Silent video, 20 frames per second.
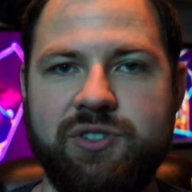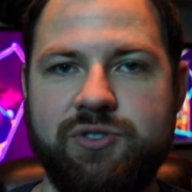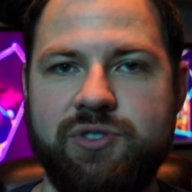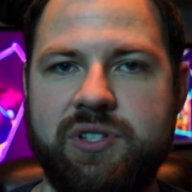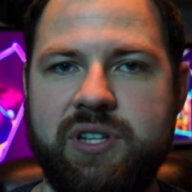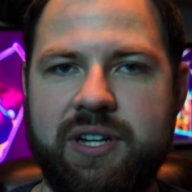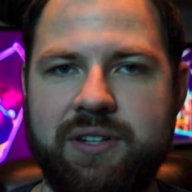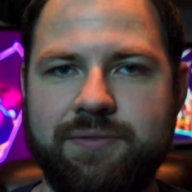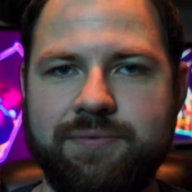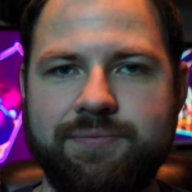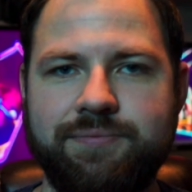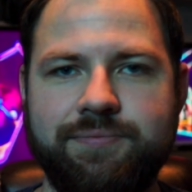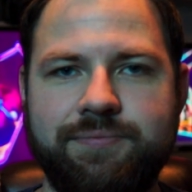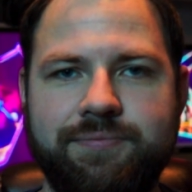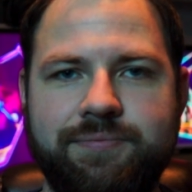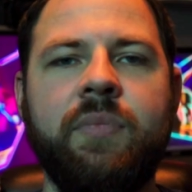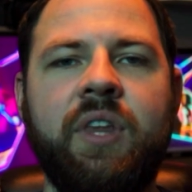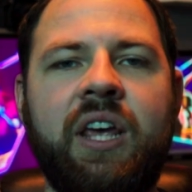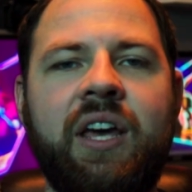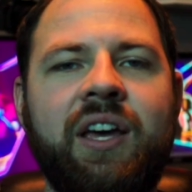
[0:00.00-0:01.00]
interested in.
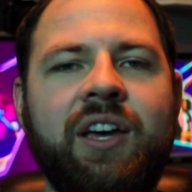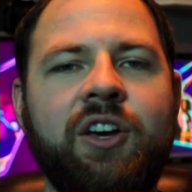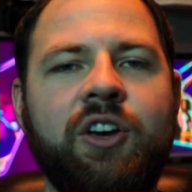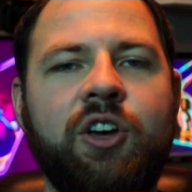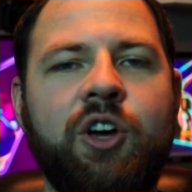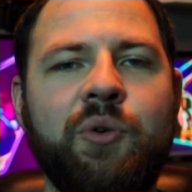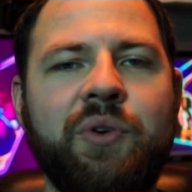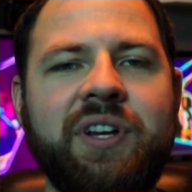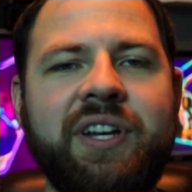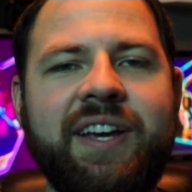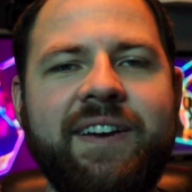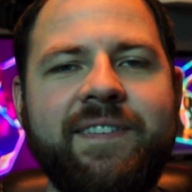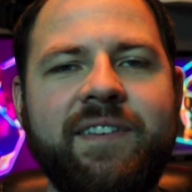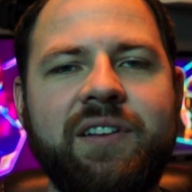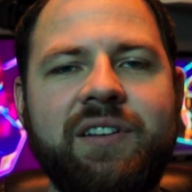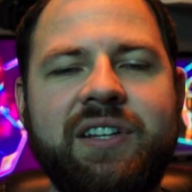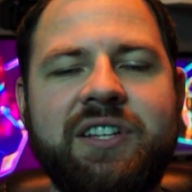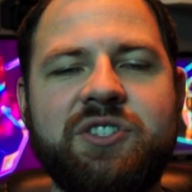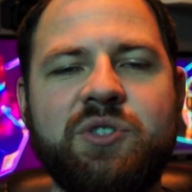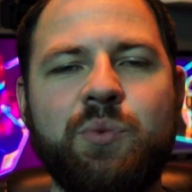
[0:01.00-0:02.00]
Going down
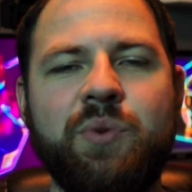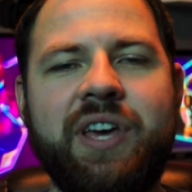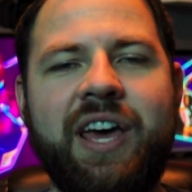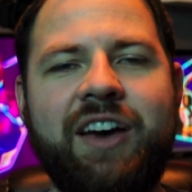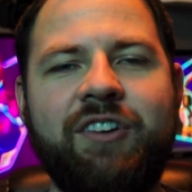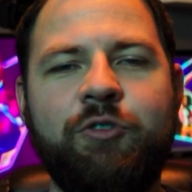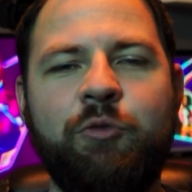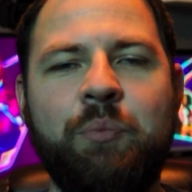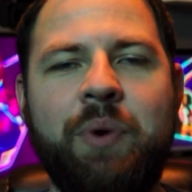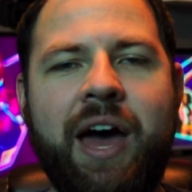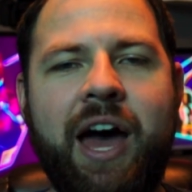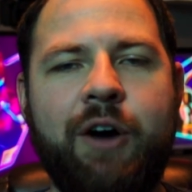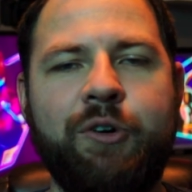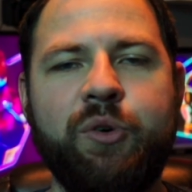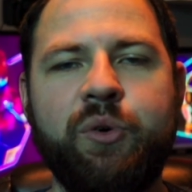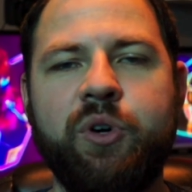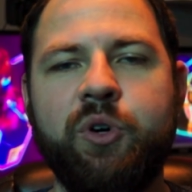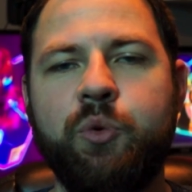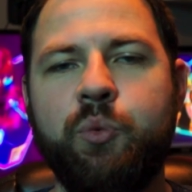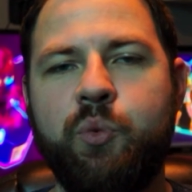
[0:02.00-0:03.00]
the list, we have
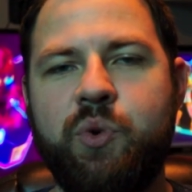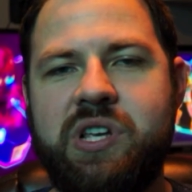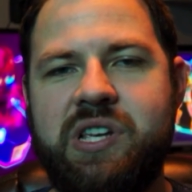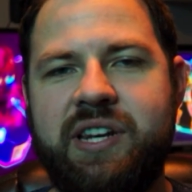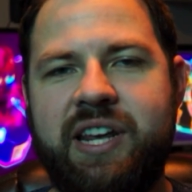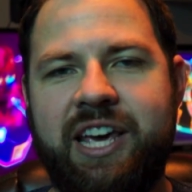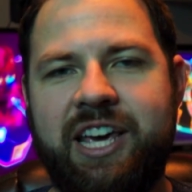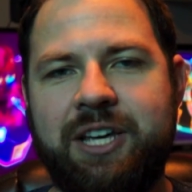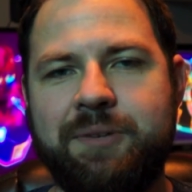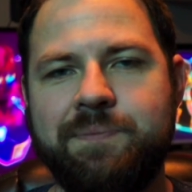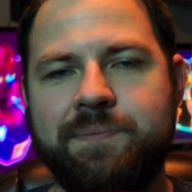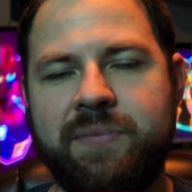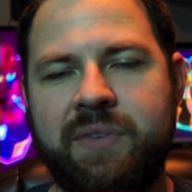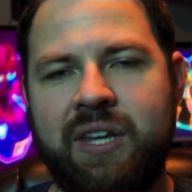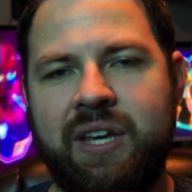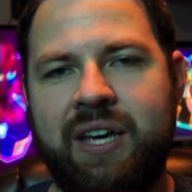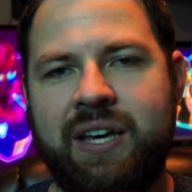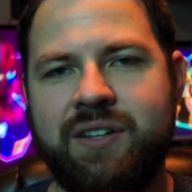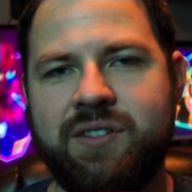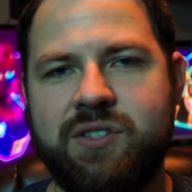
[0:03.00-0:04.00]
Power Rename.
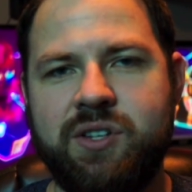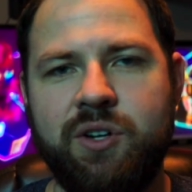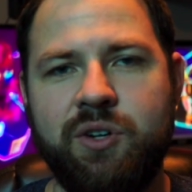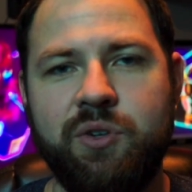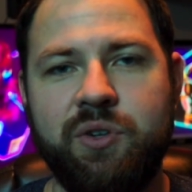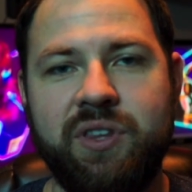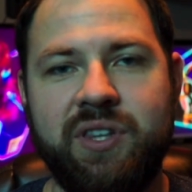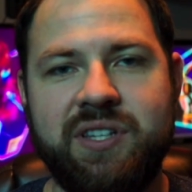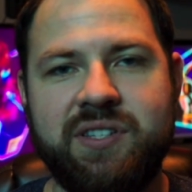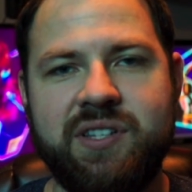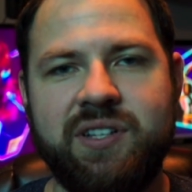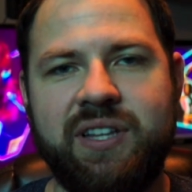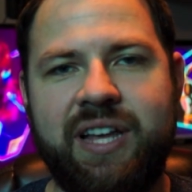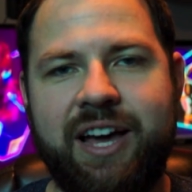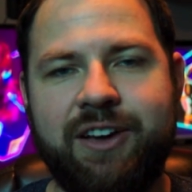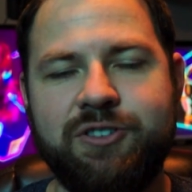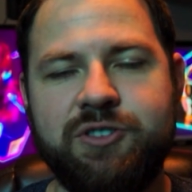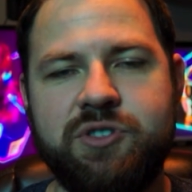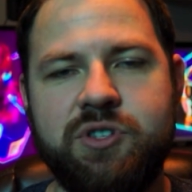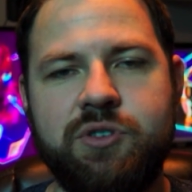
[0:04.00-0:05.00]
So this
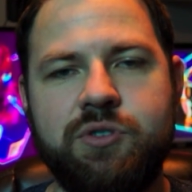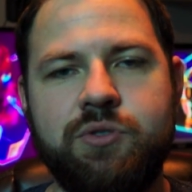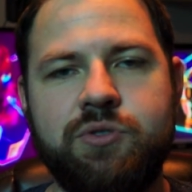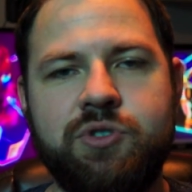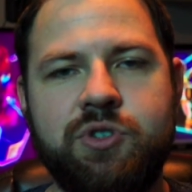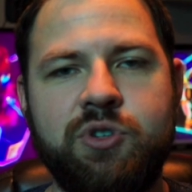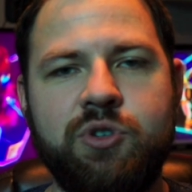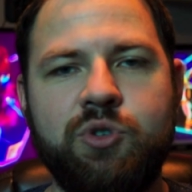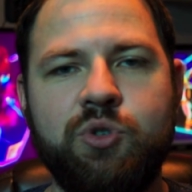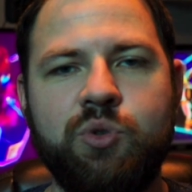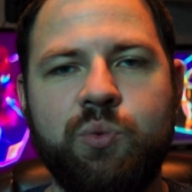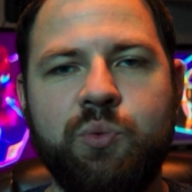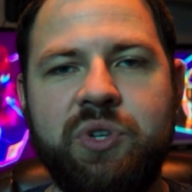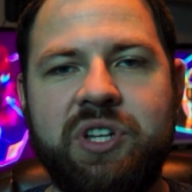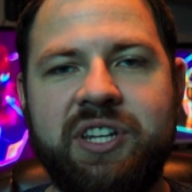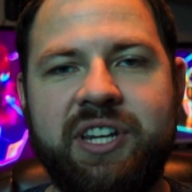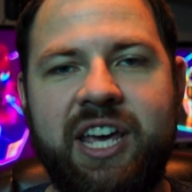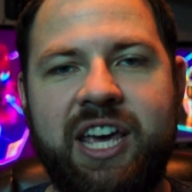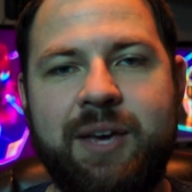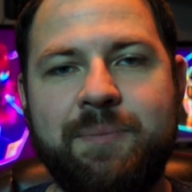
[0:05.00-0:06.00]
allows you to
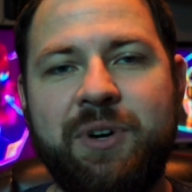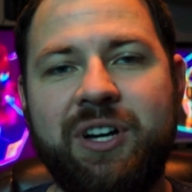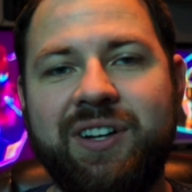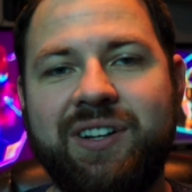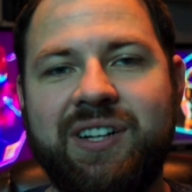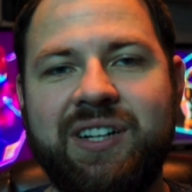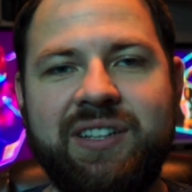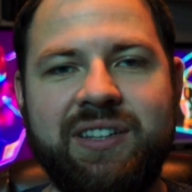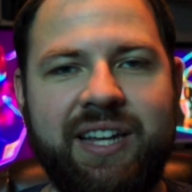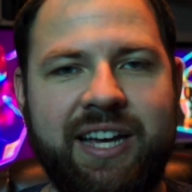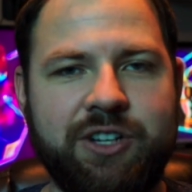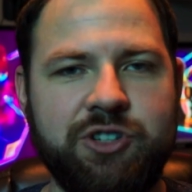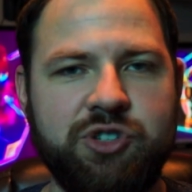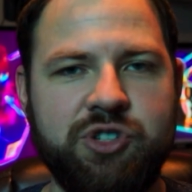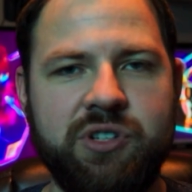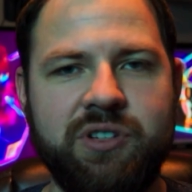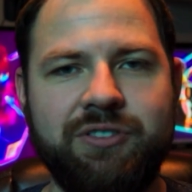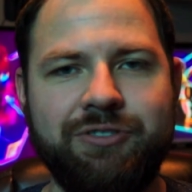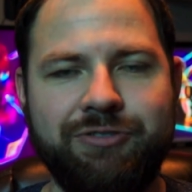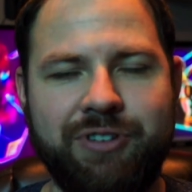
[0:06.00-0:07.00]
rename a
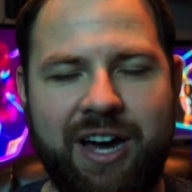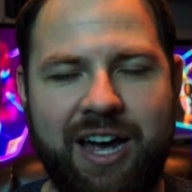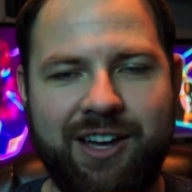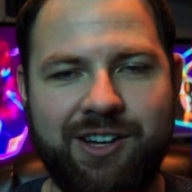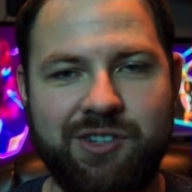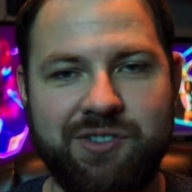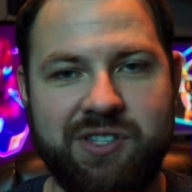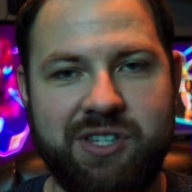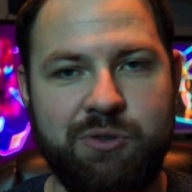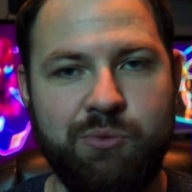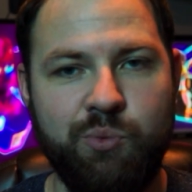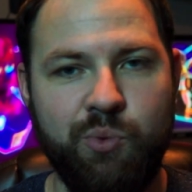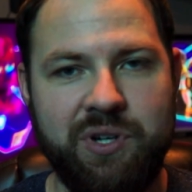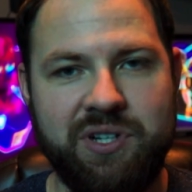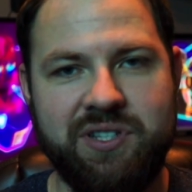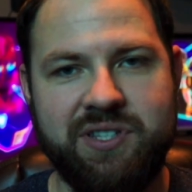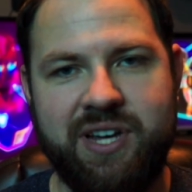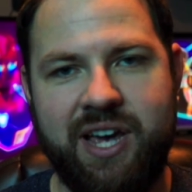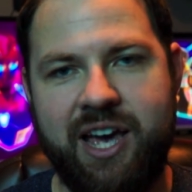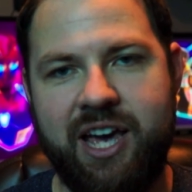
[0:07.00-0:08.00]
collection of files at
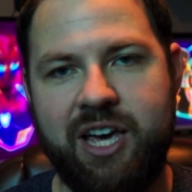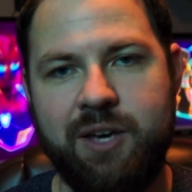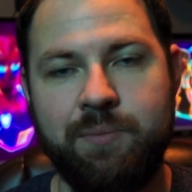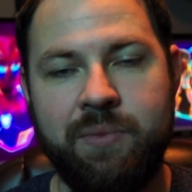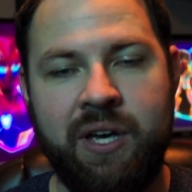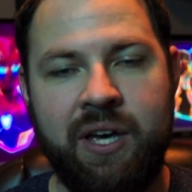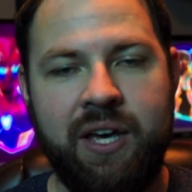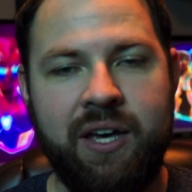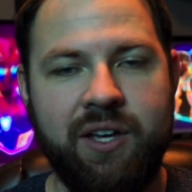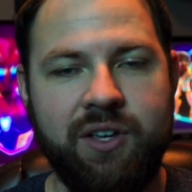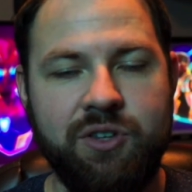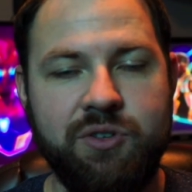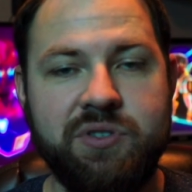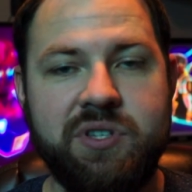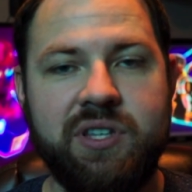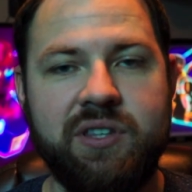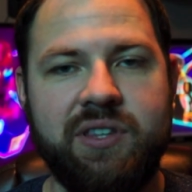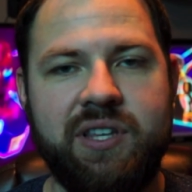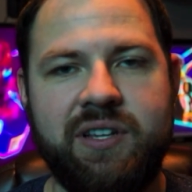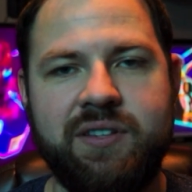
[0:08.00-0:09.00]
one time
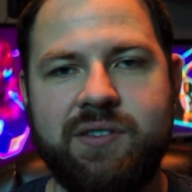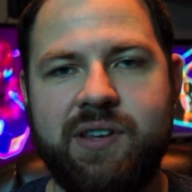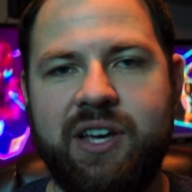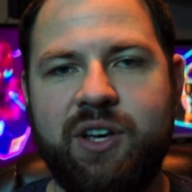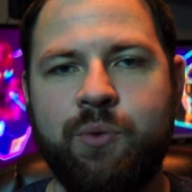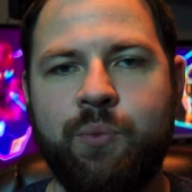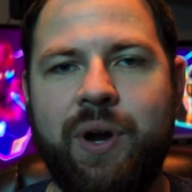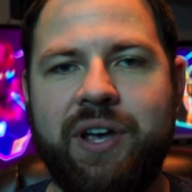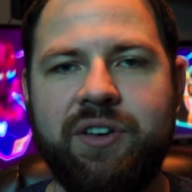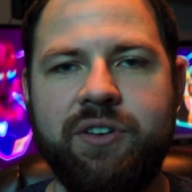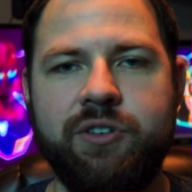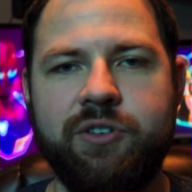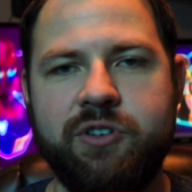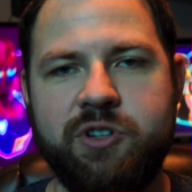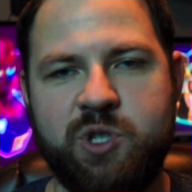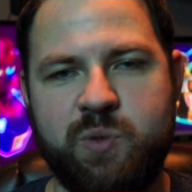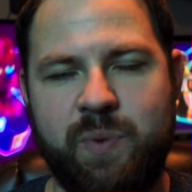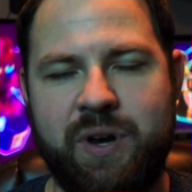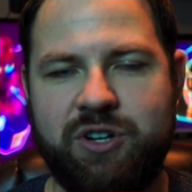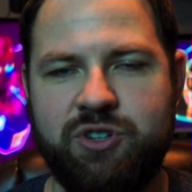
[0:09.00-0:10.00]
using things like regular
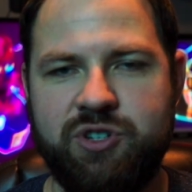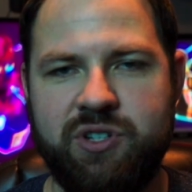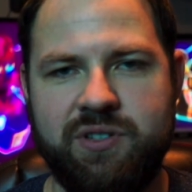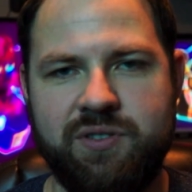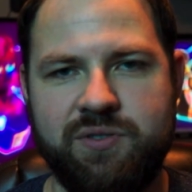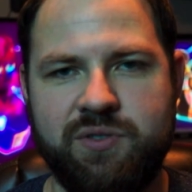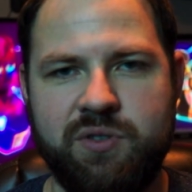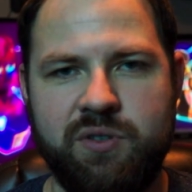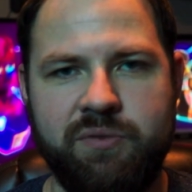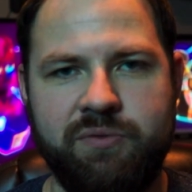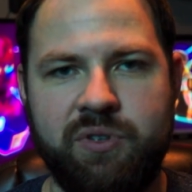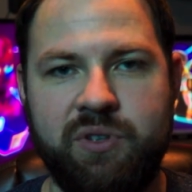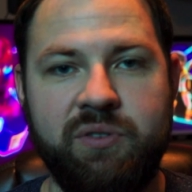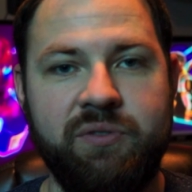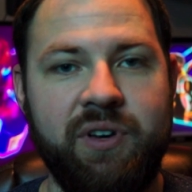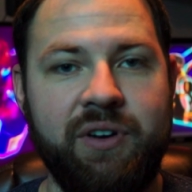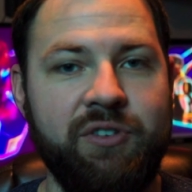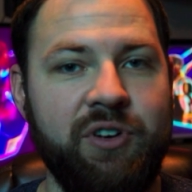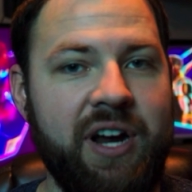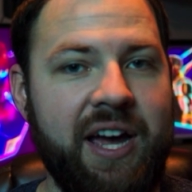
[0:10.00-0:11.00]
expressions. So if
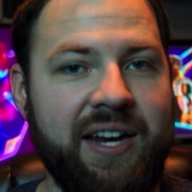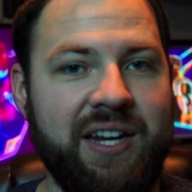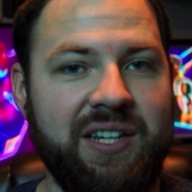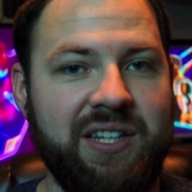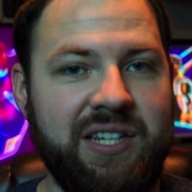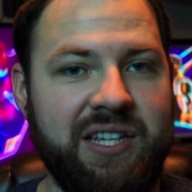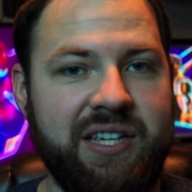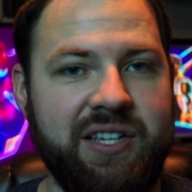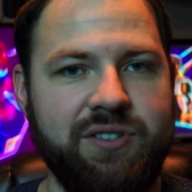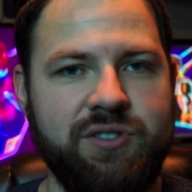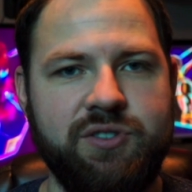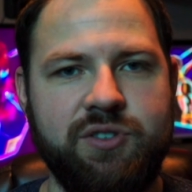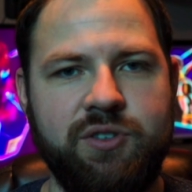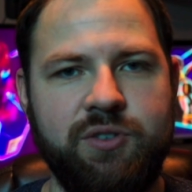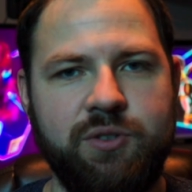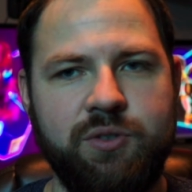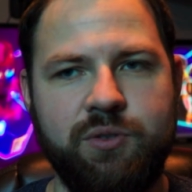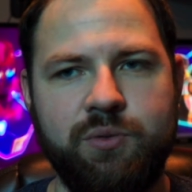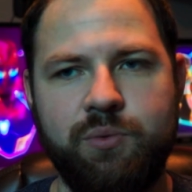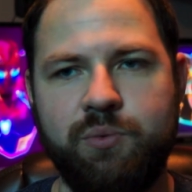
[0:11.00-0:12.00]
you've ever had a need
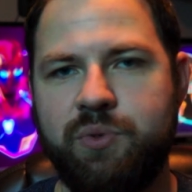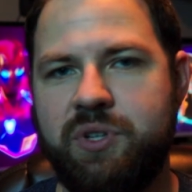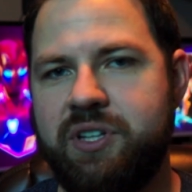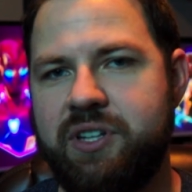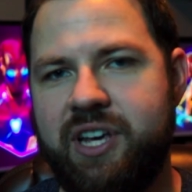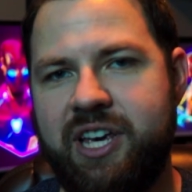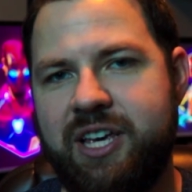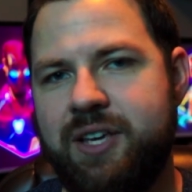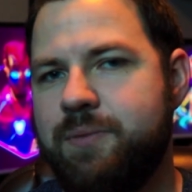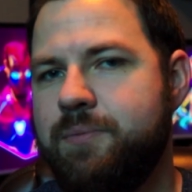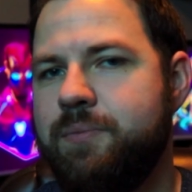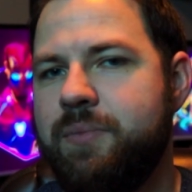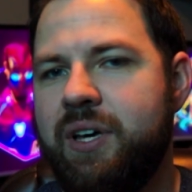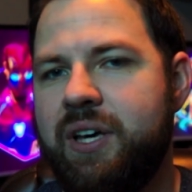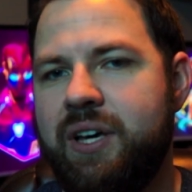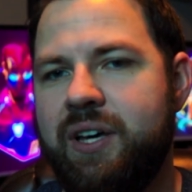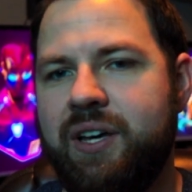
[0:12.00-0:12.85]
to rename